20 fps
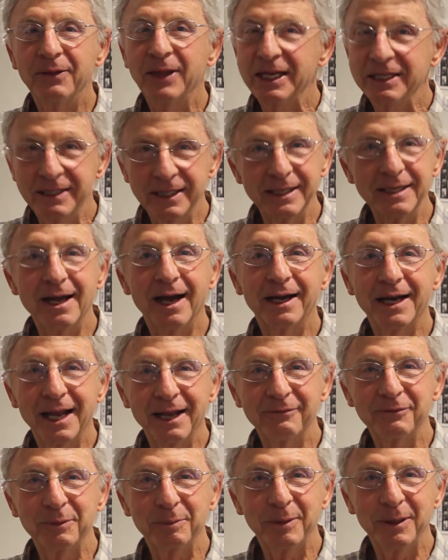They did not
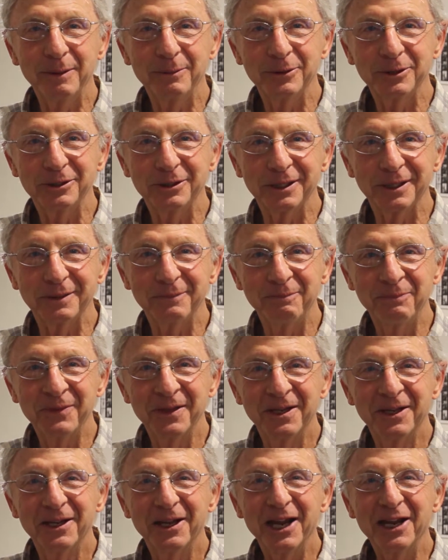have to publish it.
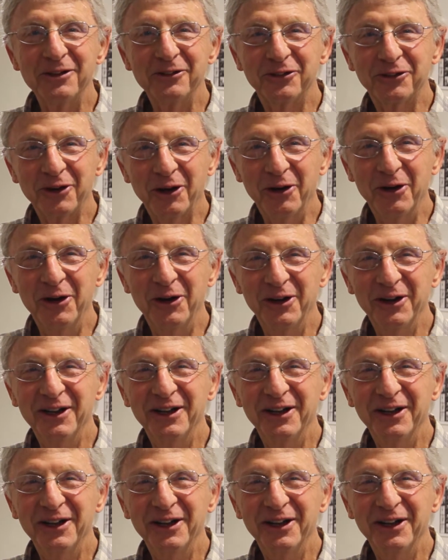And so